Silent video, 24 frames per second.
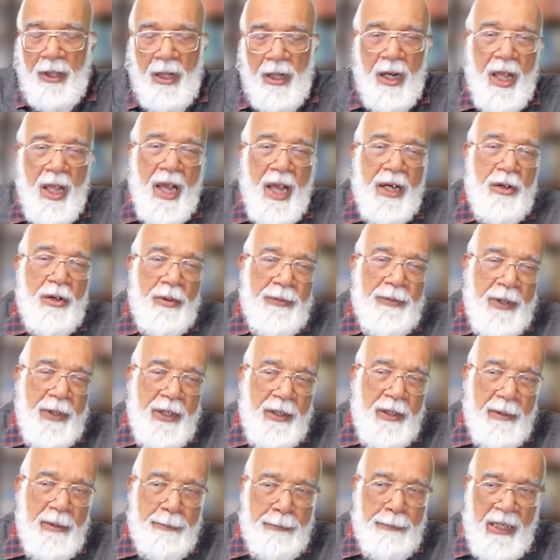lack of
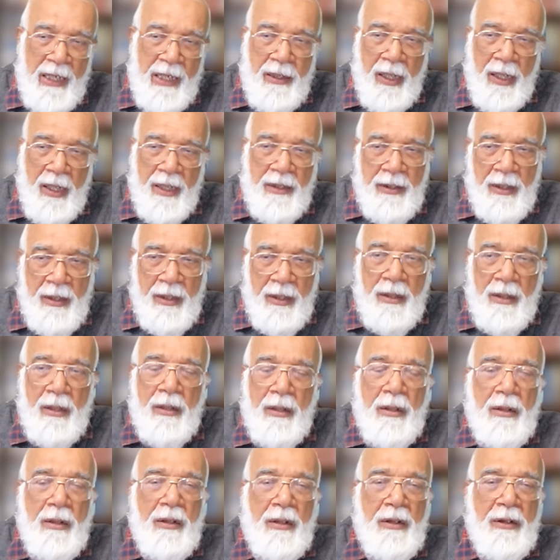independent
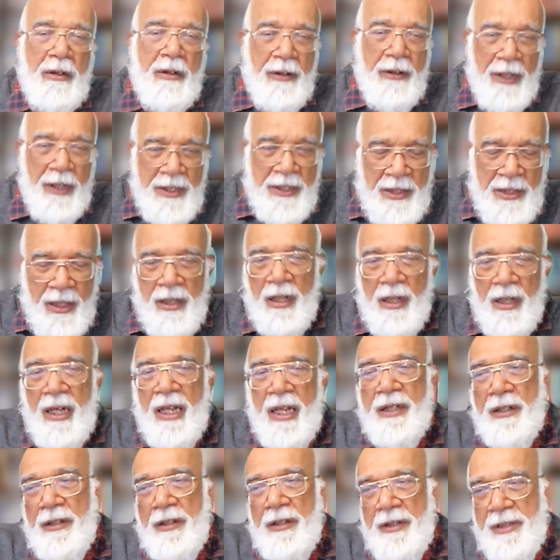critical
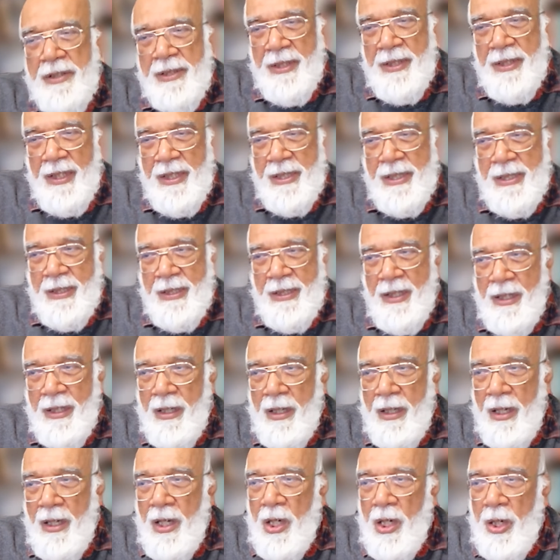analysis
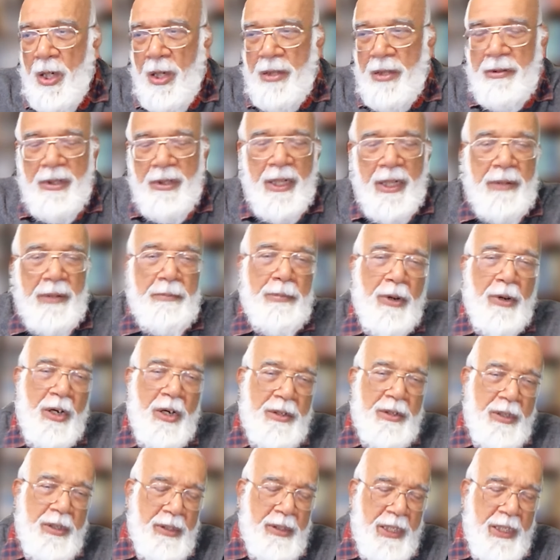on the
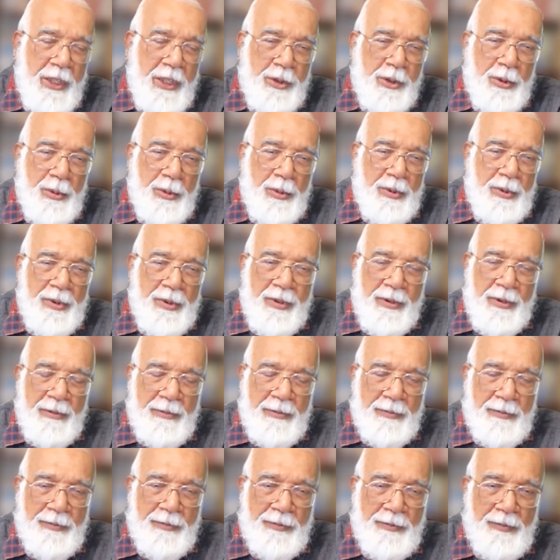important issues.
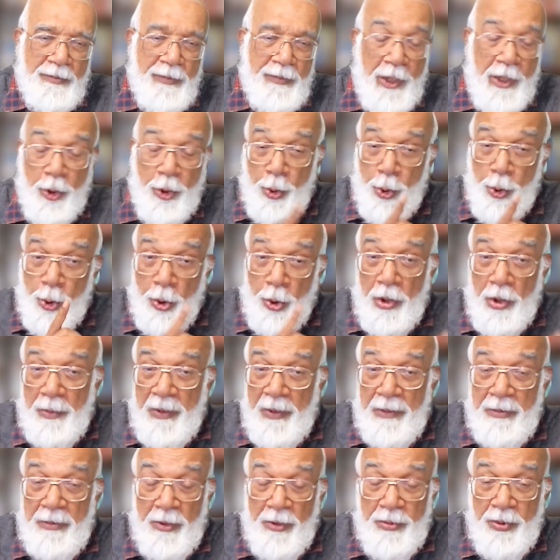You told
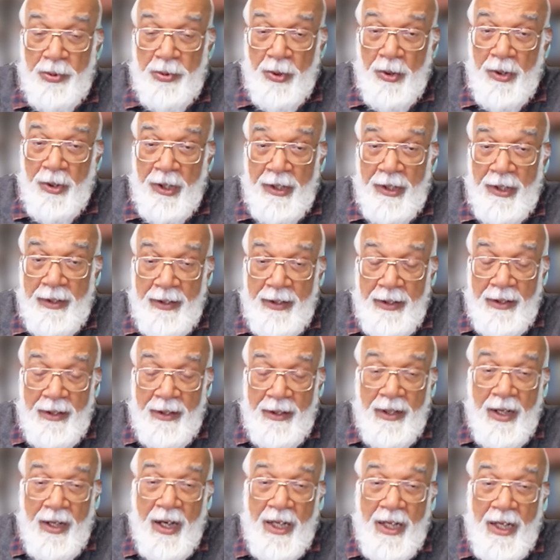me before,
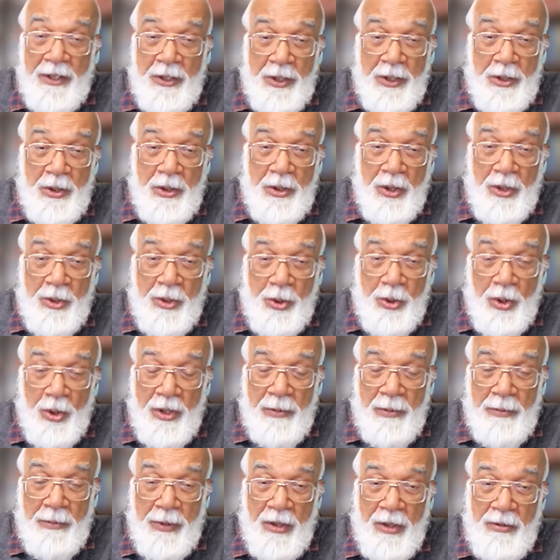I did not
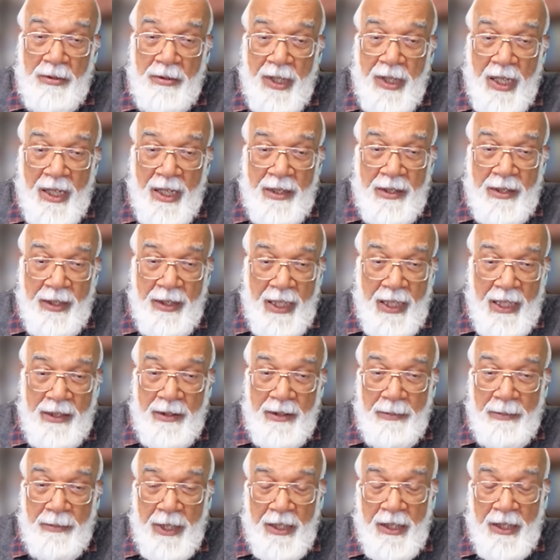talk about that
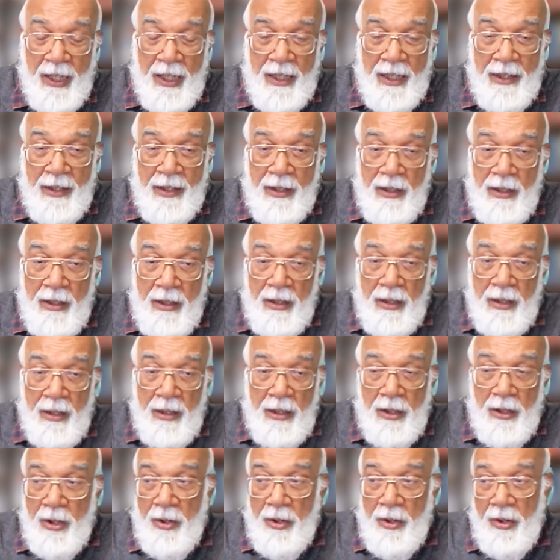in the beginning
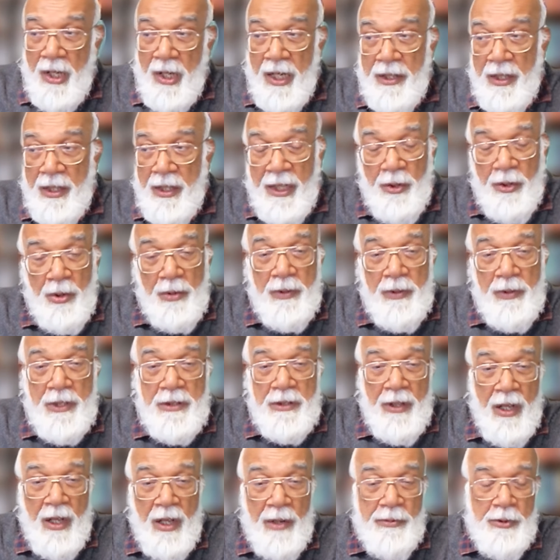no, no, I, I
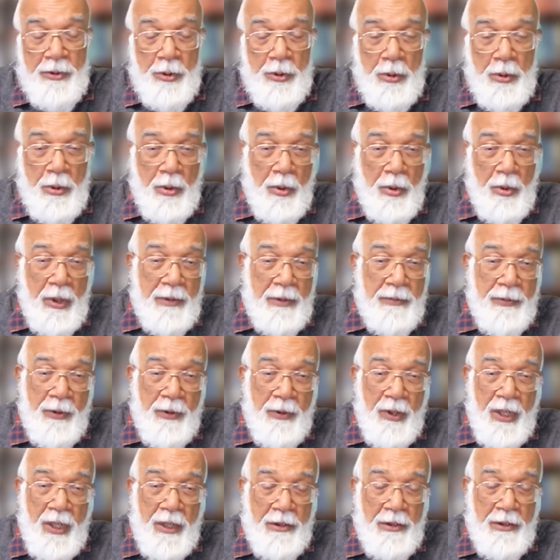always love to go and
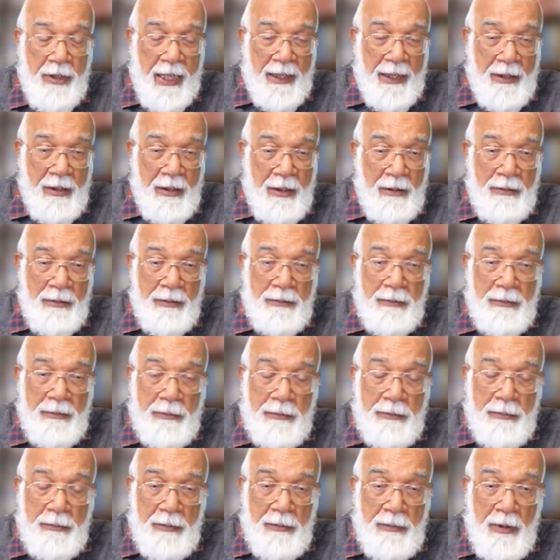for a drink.
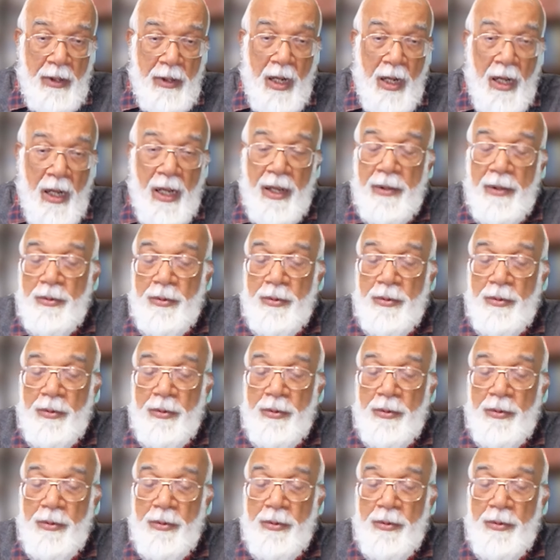I